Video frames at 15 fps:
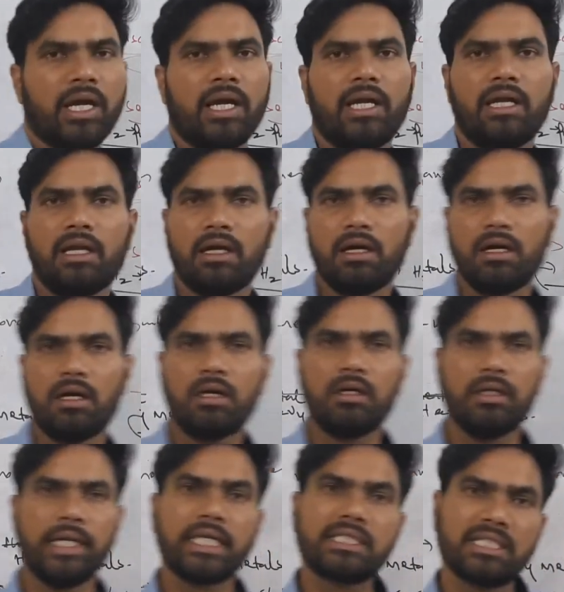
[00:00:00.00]
and
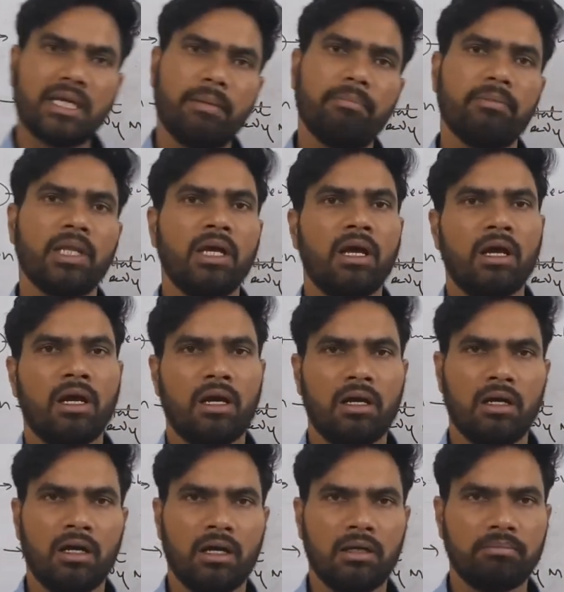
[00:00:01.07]
next time
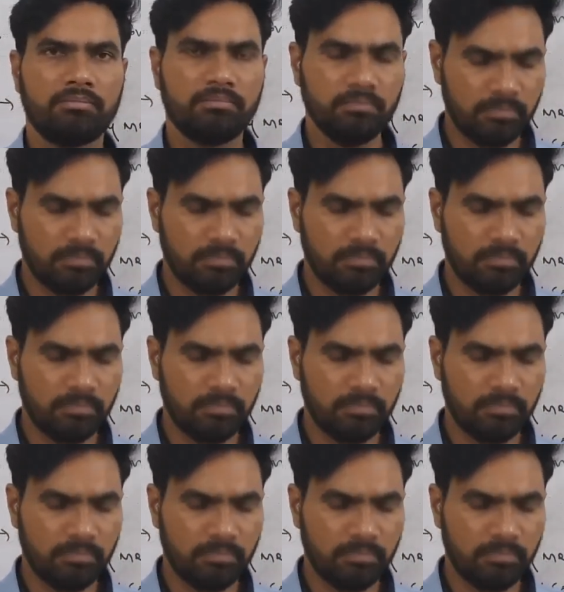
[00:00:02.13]
uh,